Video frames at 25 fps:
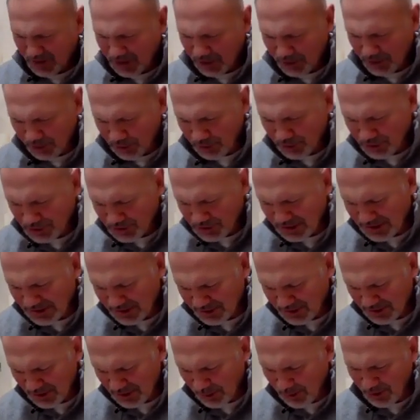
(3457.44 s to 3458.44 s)
The Lord says,
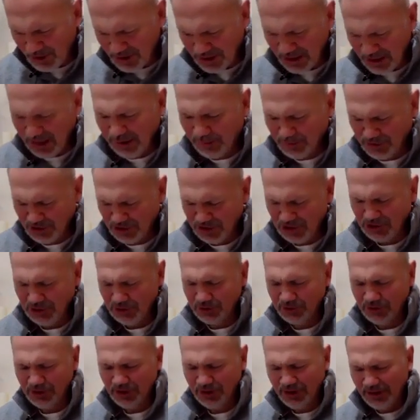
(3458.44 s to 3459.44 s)
if someone comes to
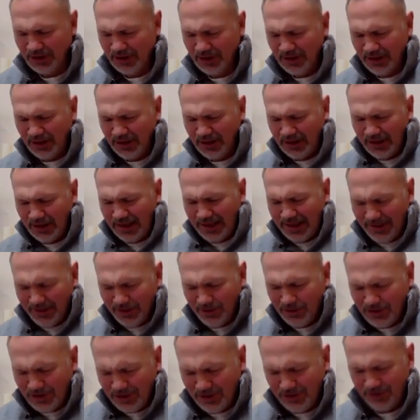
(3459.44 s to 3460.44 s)
you and
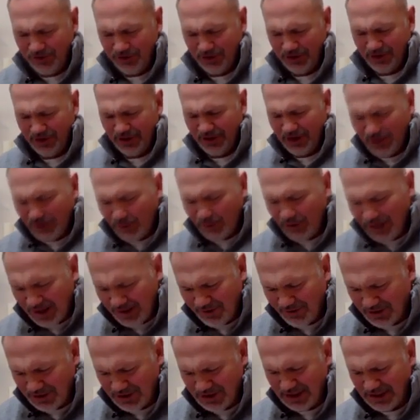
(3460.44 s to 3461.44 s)
they're different, they don't
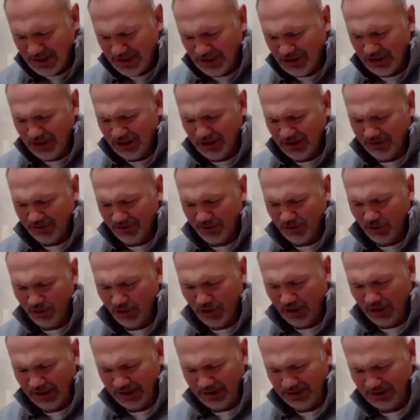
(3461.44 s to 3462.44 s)
have the teaching of
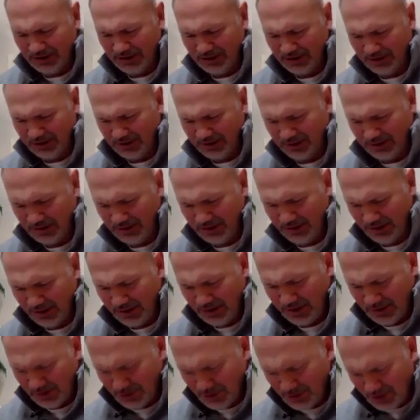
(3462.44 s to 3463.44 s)
Christ, right?
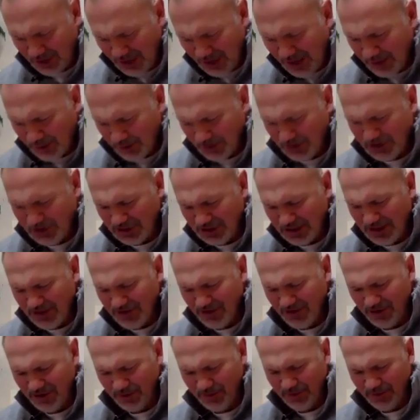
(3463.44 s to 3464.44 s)
Do not receive
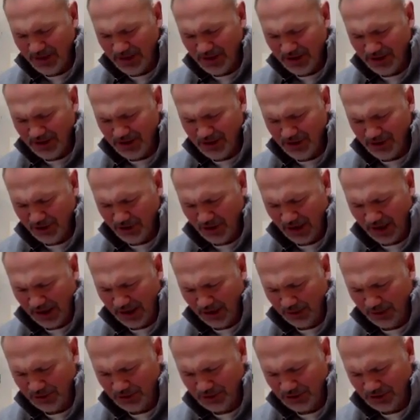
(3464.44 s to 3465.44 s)
him into your
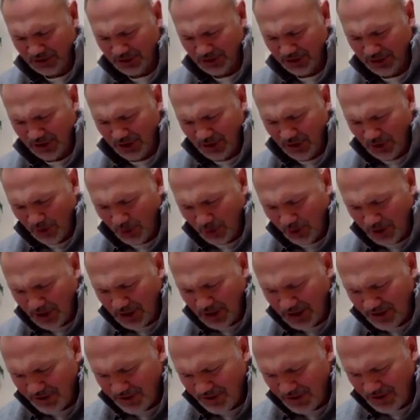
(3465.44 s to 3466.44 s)
house or
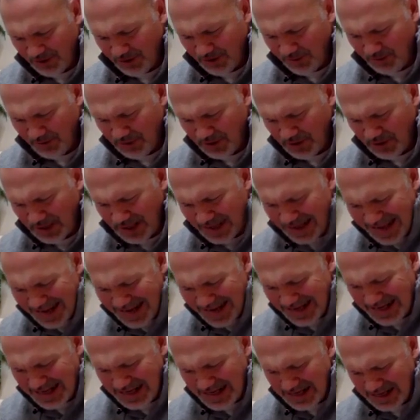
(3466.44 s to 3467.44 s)
give him
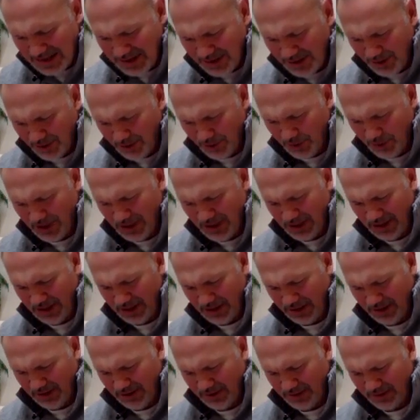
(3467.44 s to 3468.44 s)
any greeting.
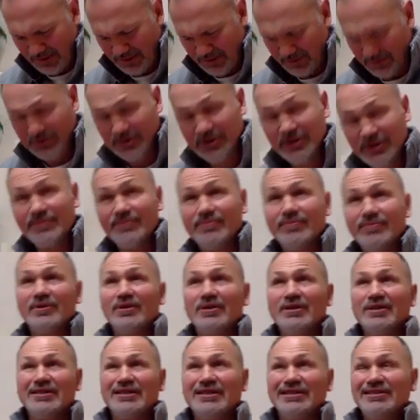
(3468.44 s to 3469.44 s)
Right?
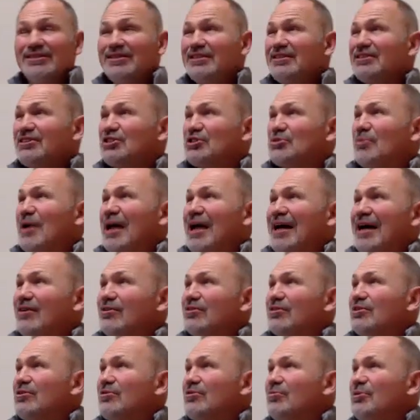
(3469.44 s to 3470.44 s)
Doesn't this smack a
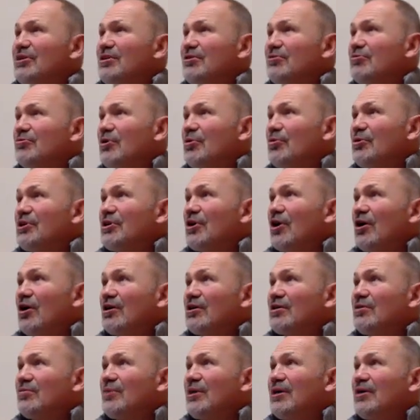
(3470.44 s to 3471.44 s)
little bit of what we
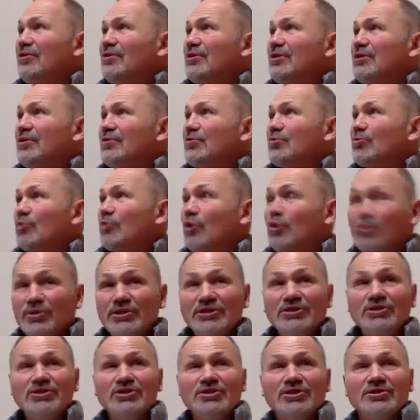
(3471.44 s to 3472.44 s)
talked about in
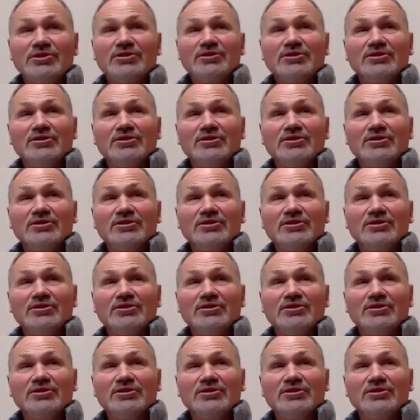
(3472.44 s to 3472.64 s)
Romans?